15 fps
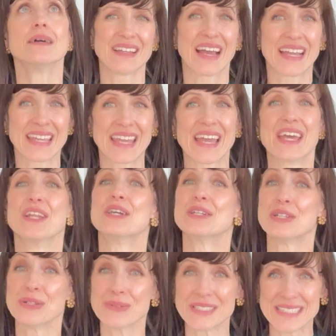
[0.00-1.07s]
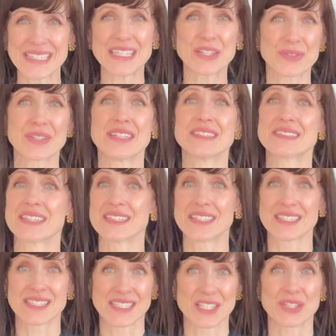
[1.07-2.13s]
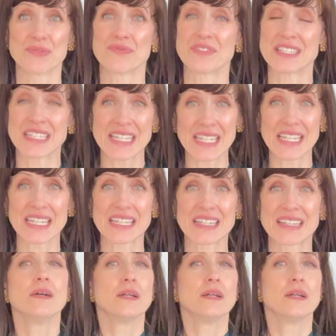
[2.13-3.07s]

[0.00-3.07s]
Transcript: Again, you decrease the decision fatigue.